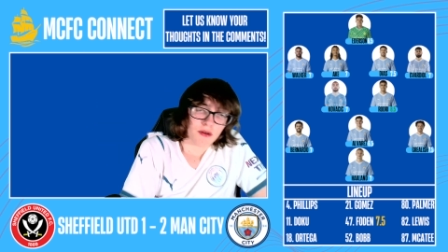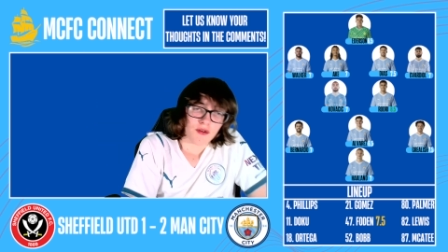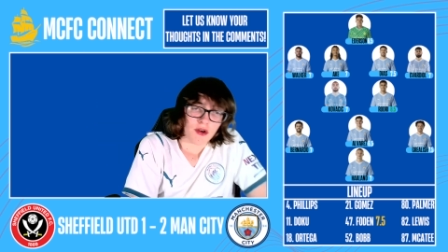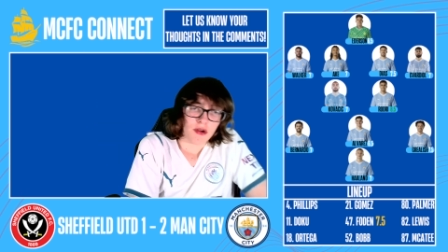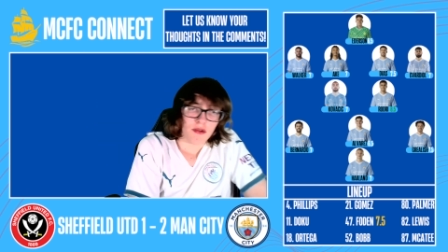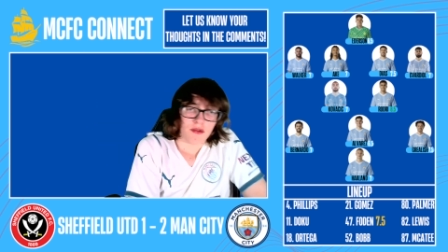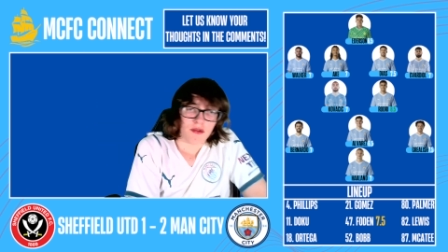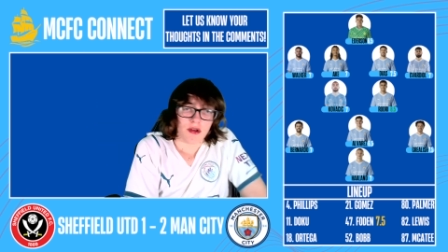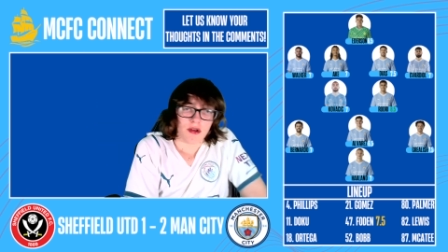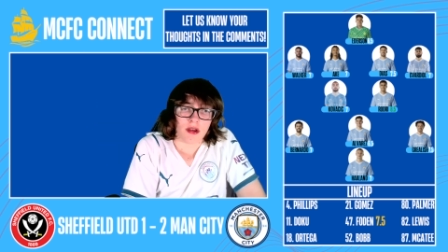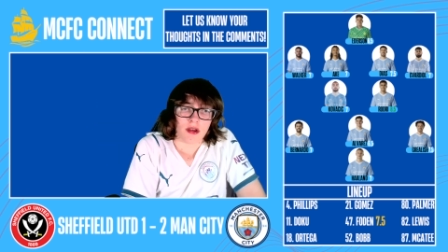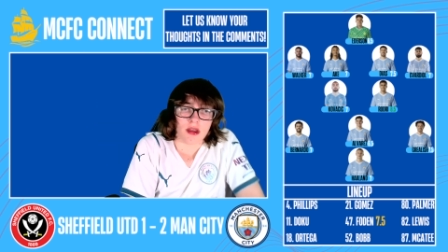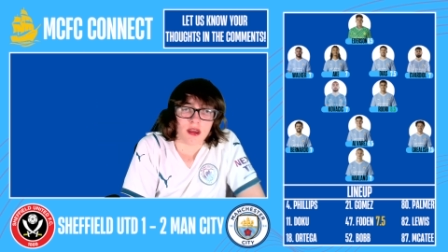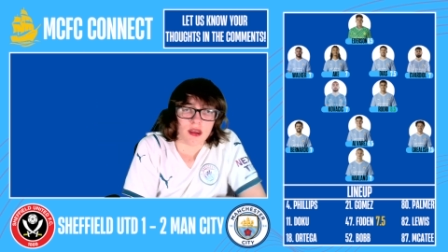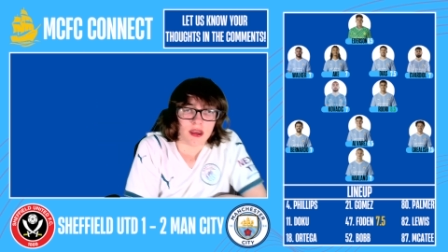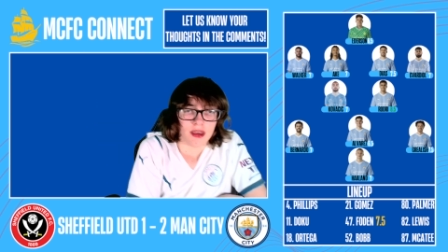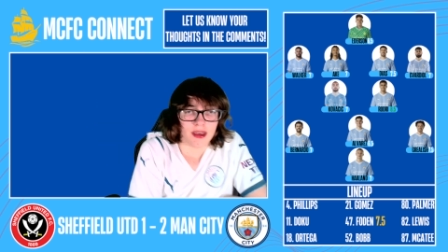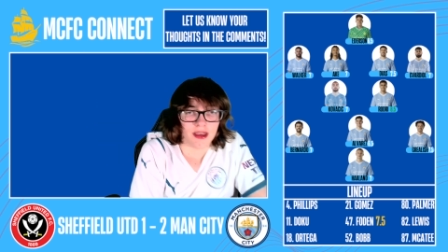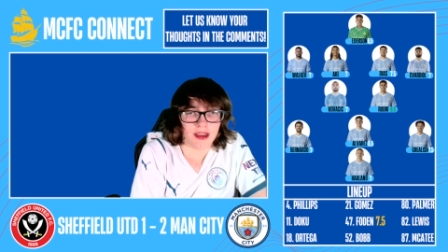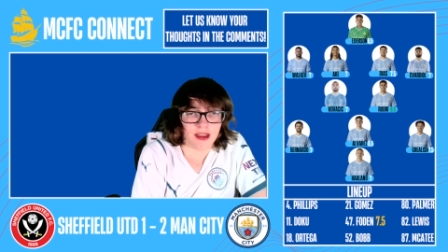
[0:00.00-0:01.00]
Foden,
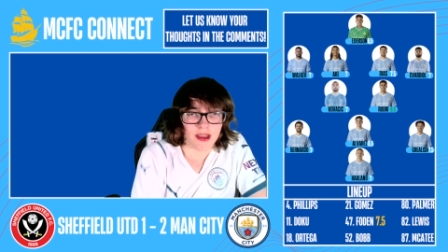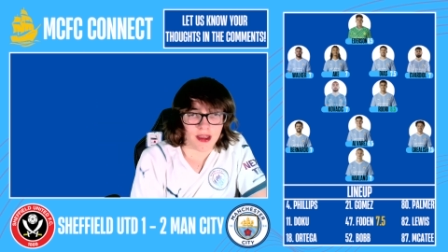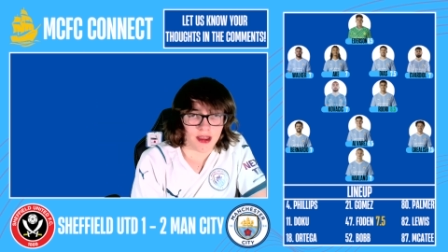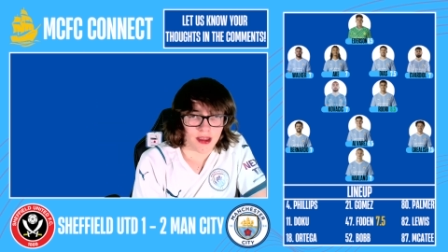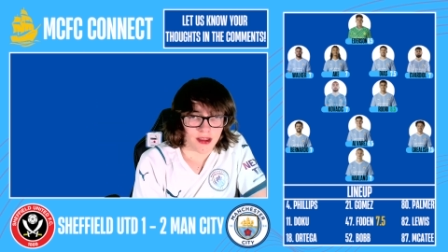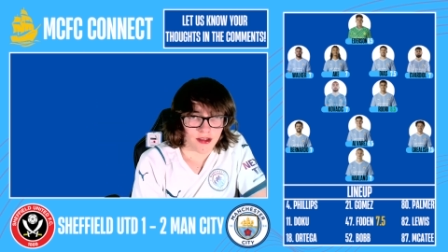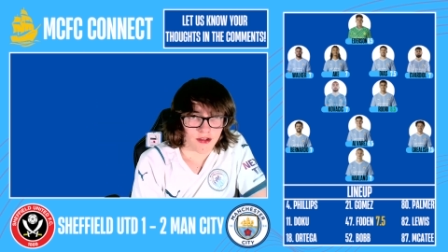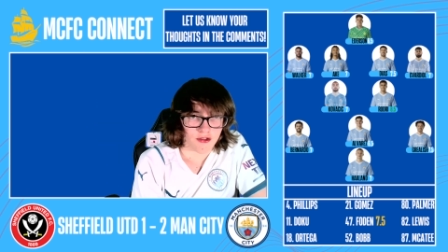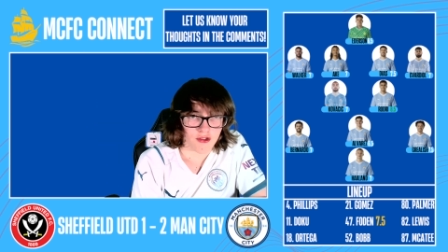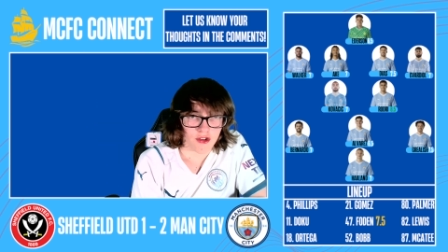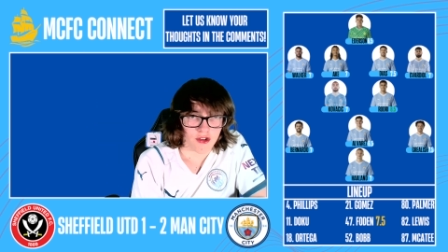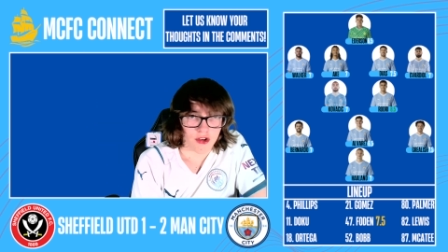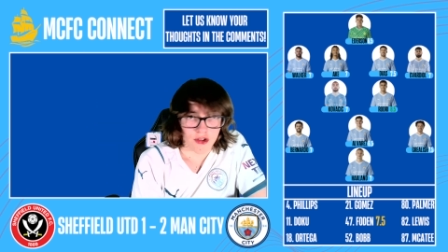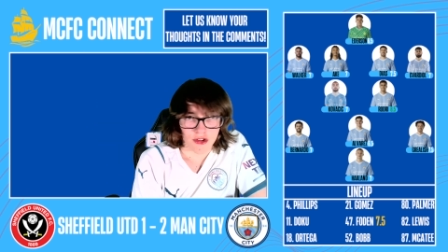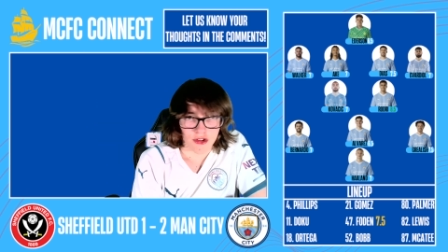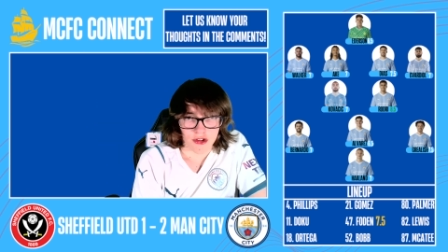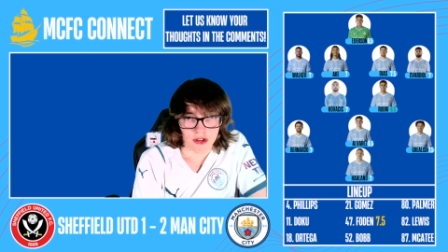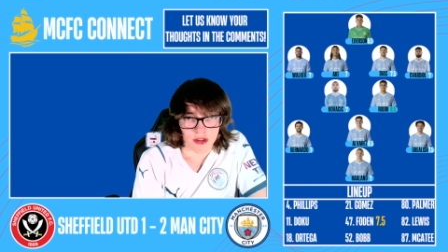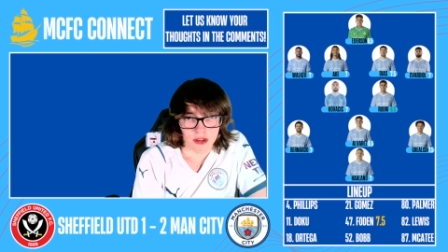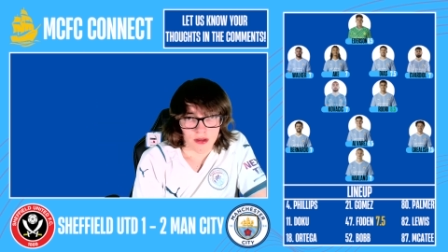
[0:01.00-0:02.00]
he is
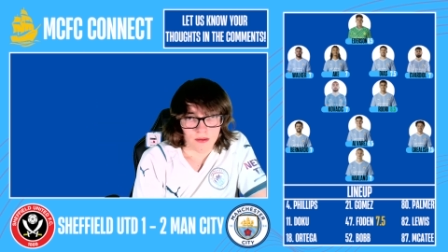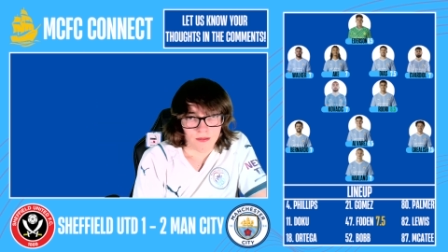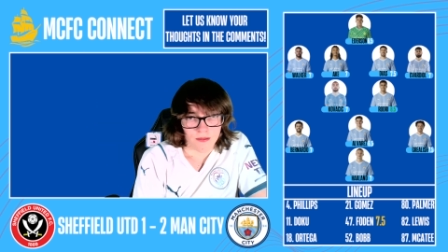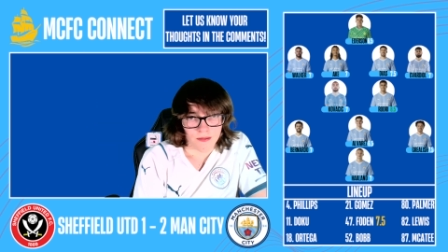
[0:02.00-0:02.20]
just,